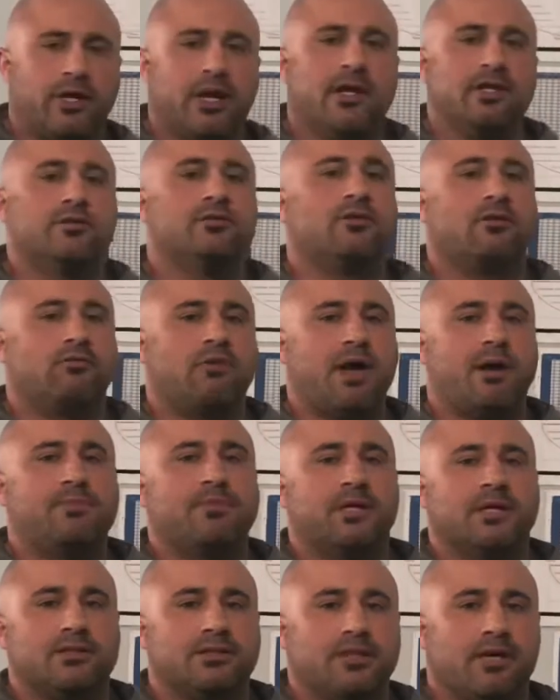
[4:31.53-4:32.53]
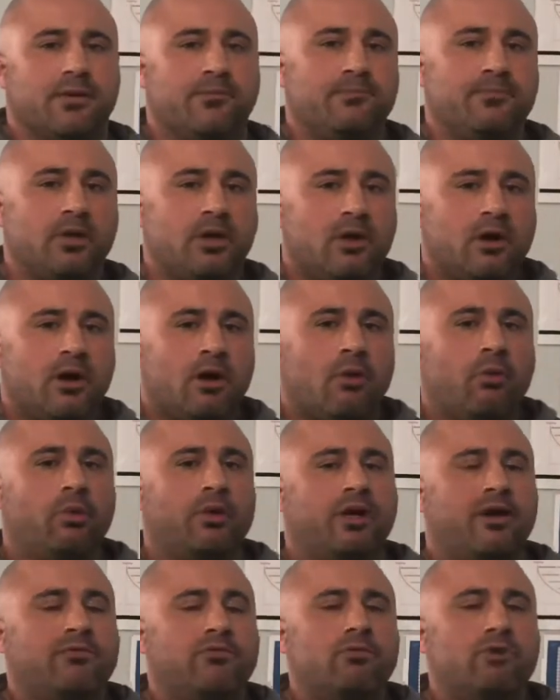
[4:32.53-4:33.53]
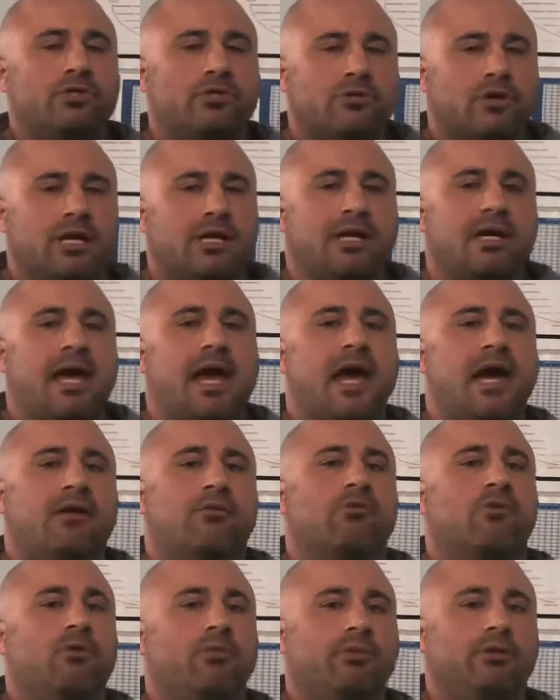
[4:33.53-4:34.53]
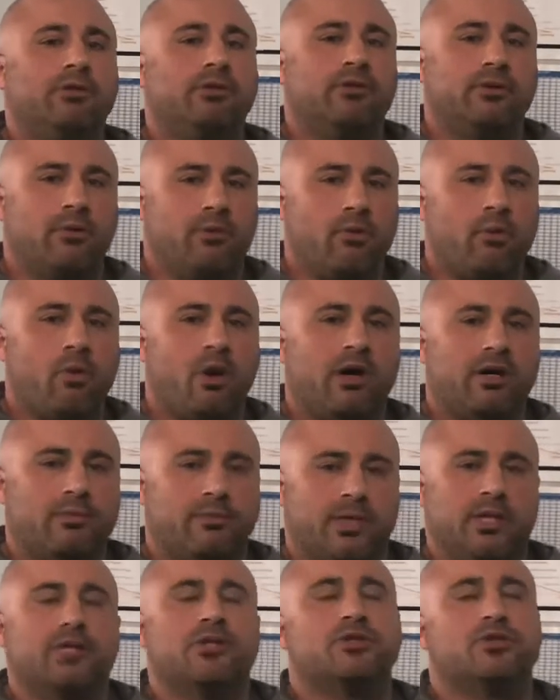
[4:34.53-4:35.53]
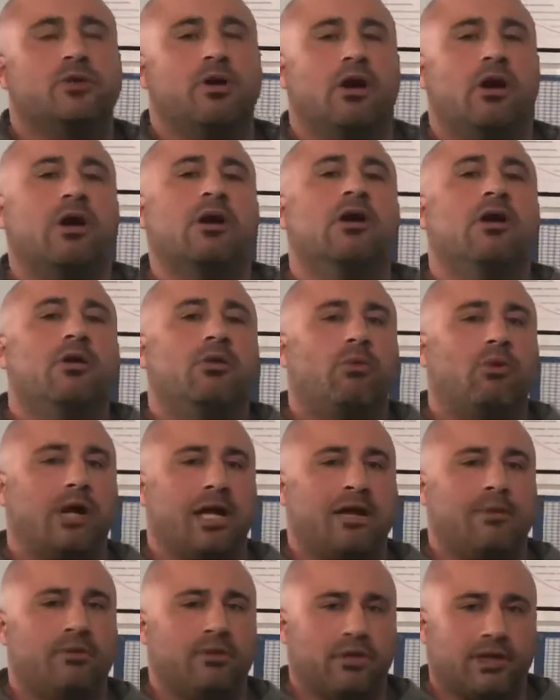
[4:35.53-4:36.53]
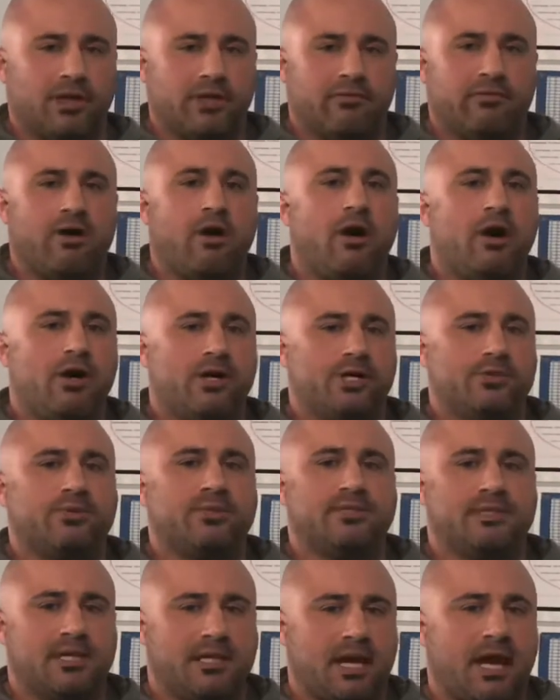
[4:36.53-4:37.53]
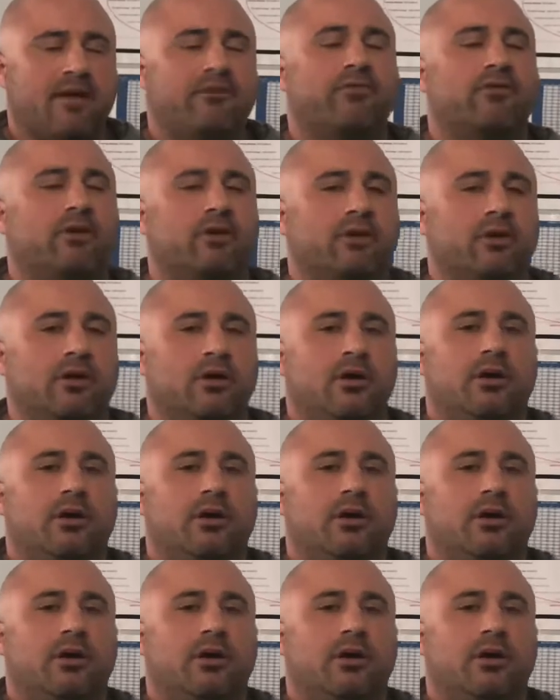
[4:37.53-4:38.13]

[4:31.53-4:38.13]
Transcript: so to wrap things up, whenever we're training anaerobically, we want to make sure we're able to give 100% effort